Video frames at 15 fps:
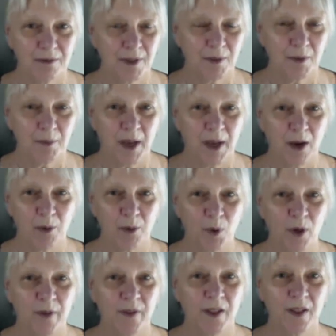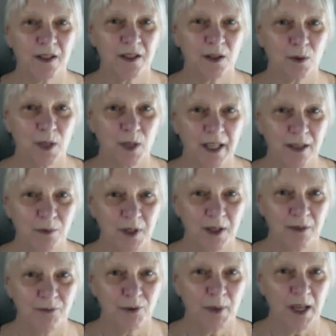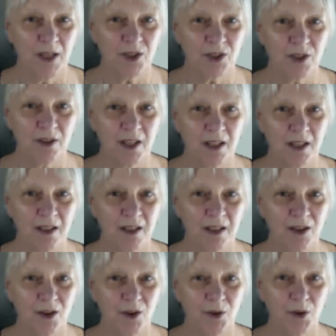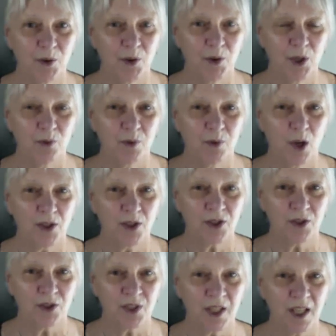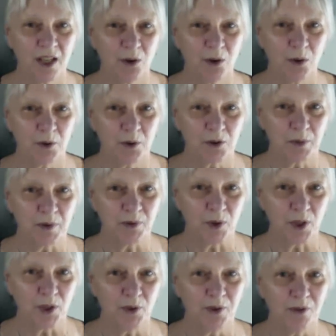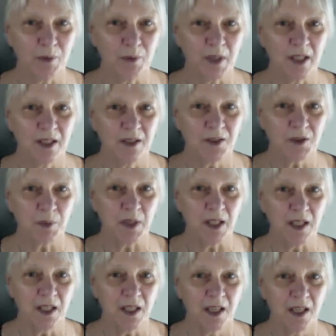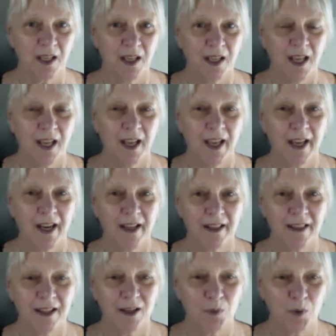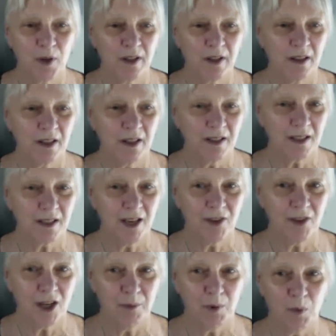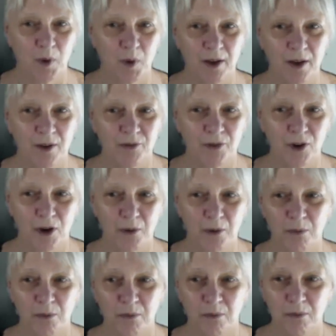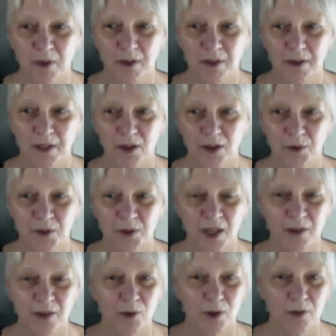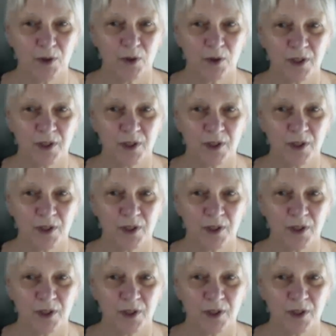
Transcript: PowerPoint that's so laden with information that, you know, you've lost your stakeholders before you even begin to speak. And I think one of the things I've come away from, you know, several of your